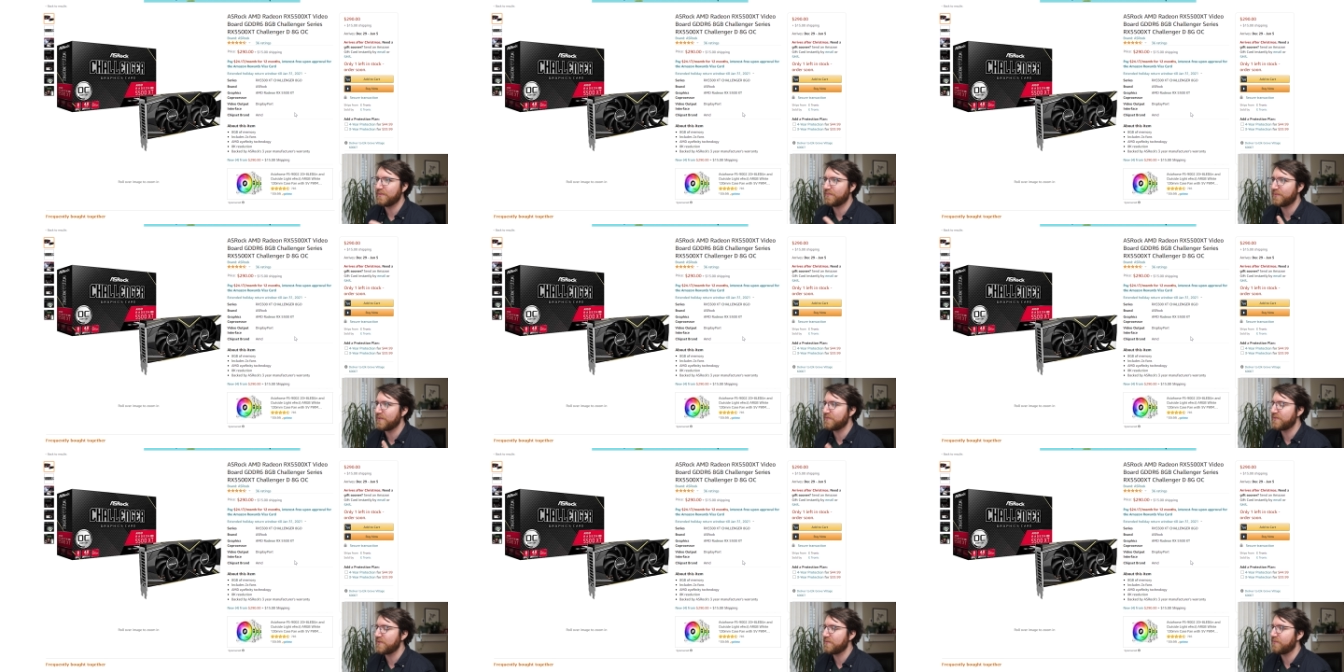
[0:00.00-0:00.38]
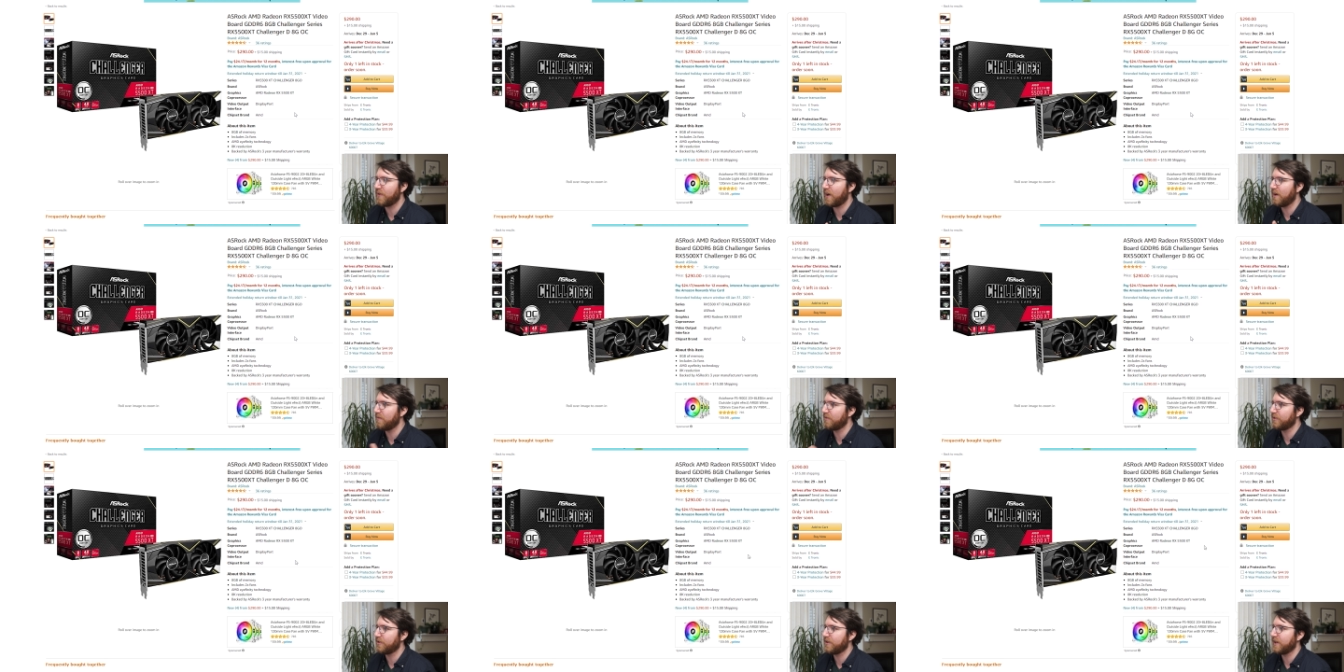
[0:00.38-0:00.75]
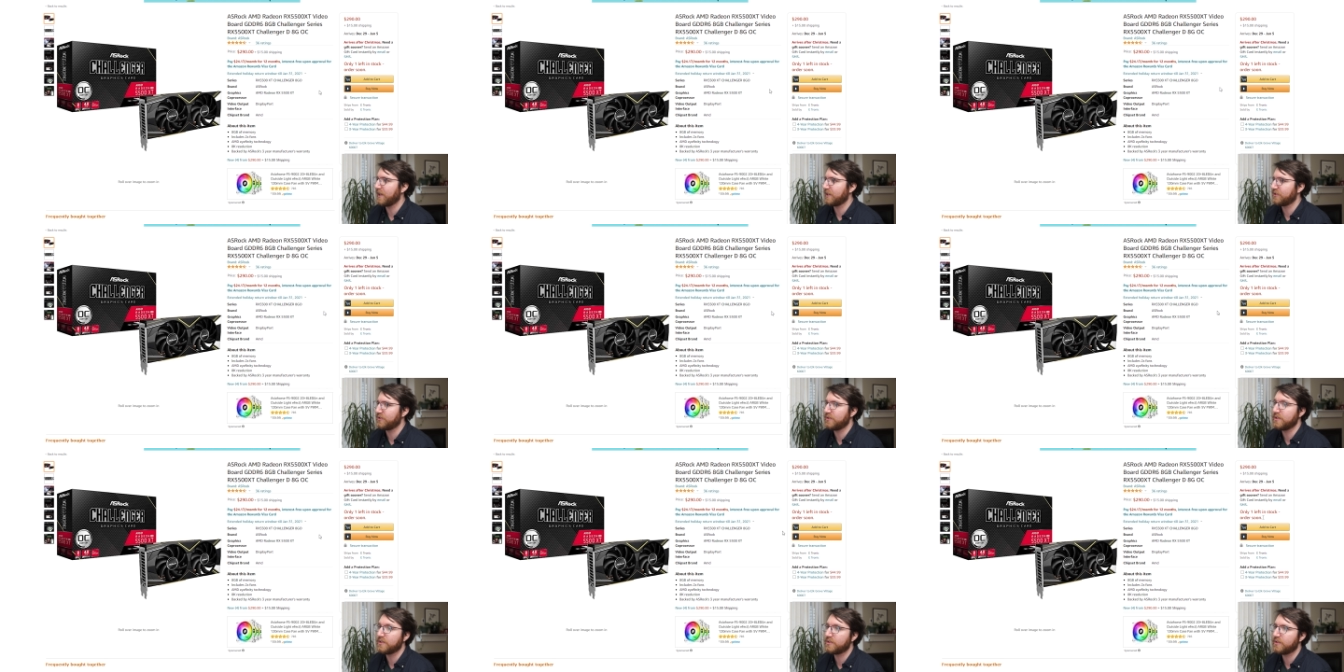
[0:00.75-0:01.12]
5500
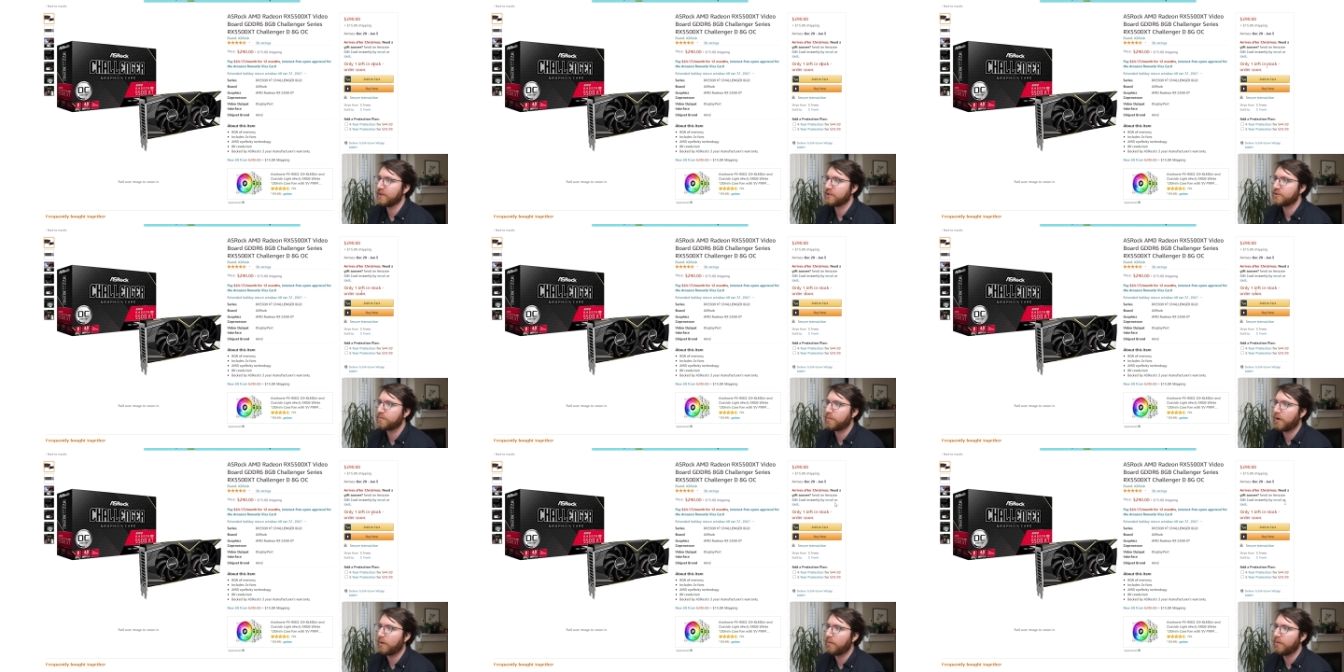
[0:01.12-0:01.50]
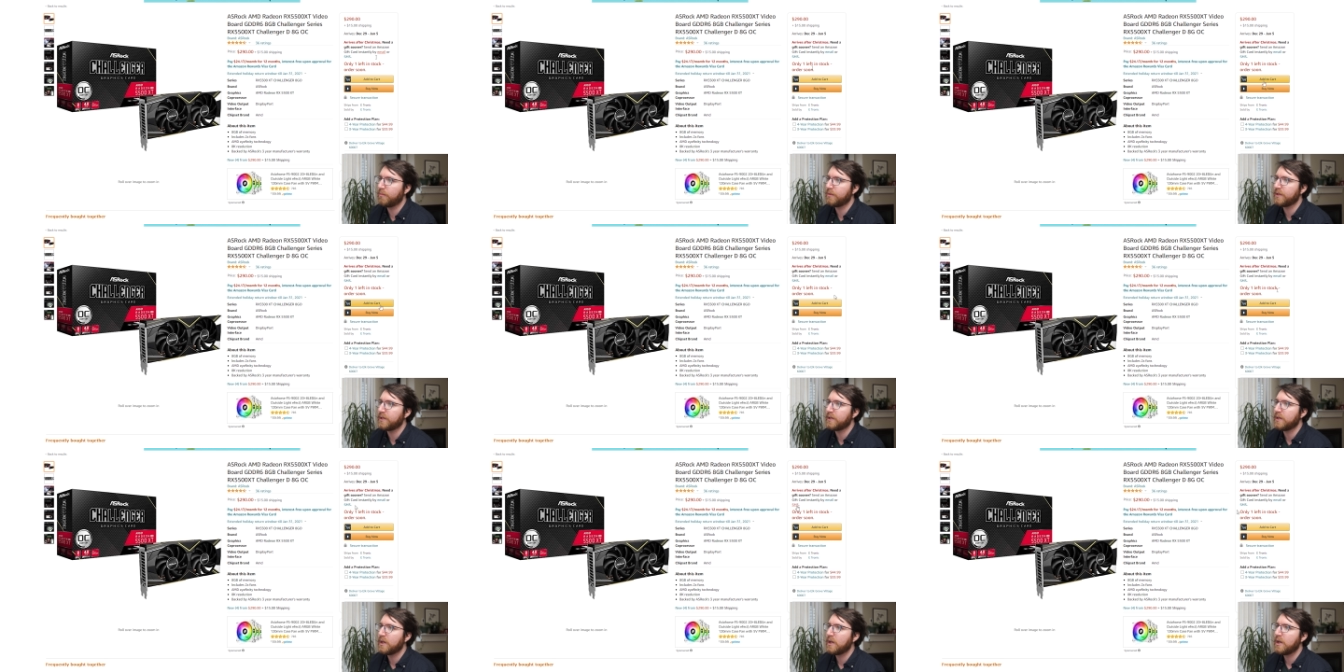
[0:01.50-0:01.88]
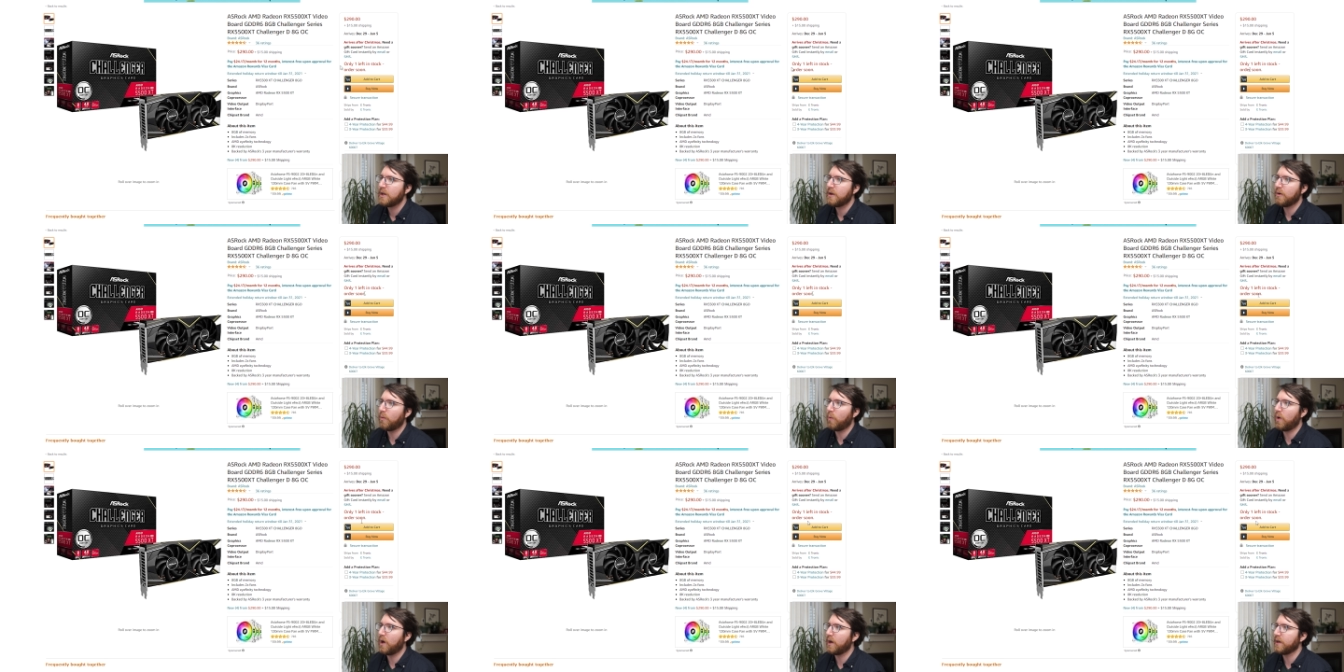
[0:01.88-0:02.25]
XT, so that's probably
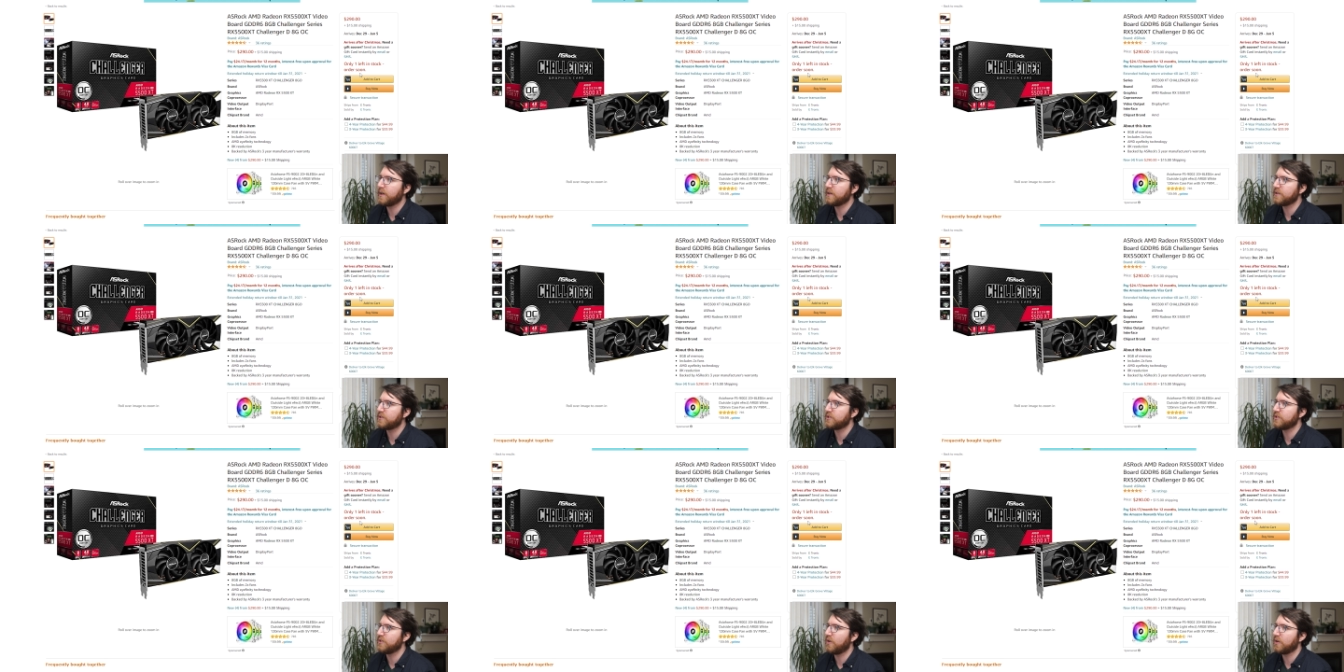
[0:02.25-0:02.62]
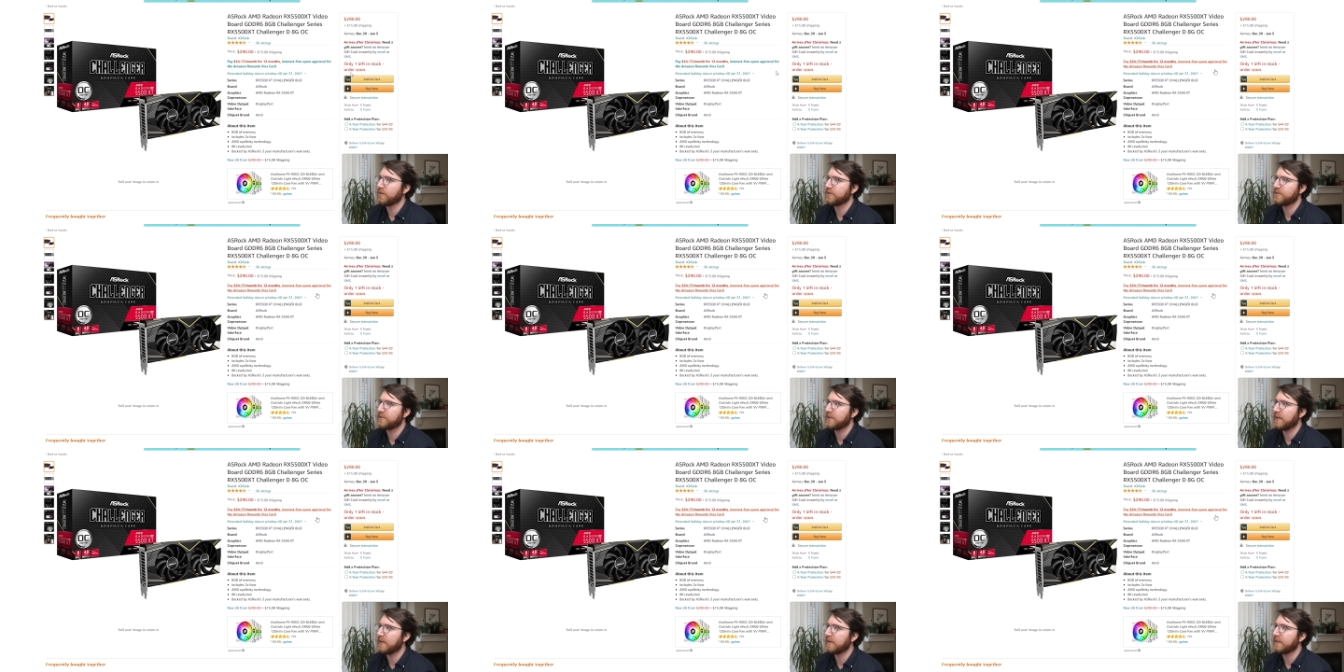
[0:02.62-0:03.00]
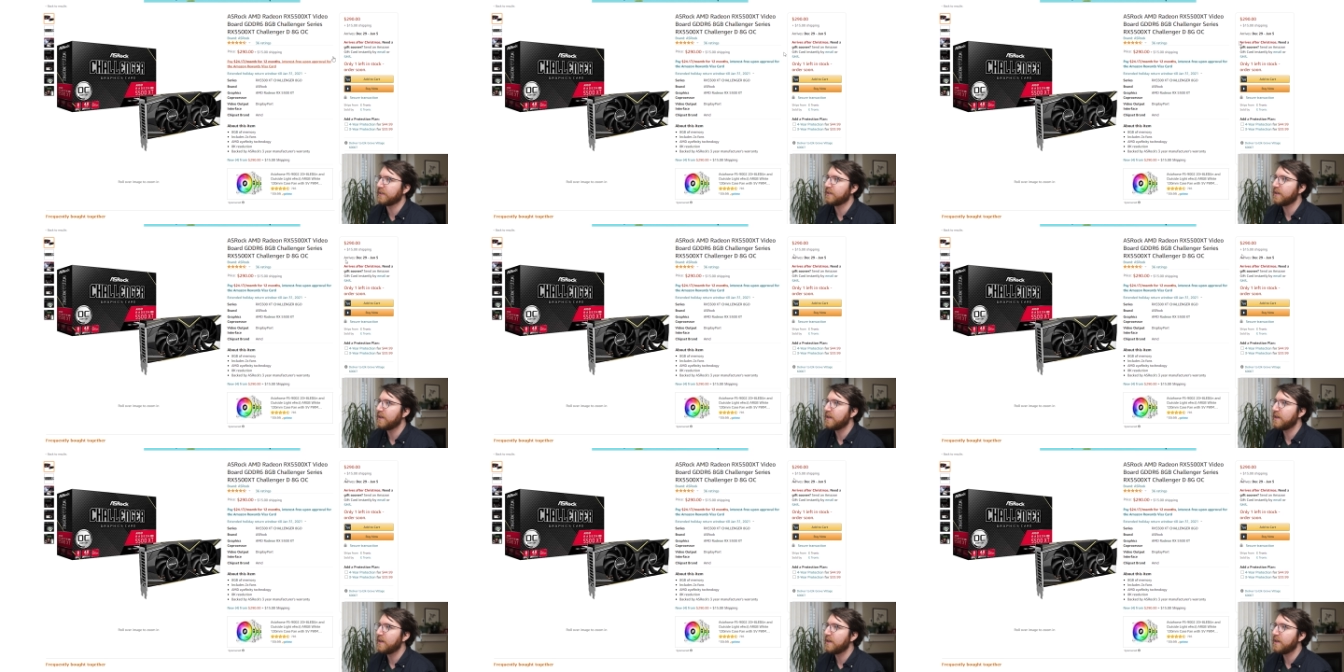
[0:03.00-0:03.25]
why it's not selling.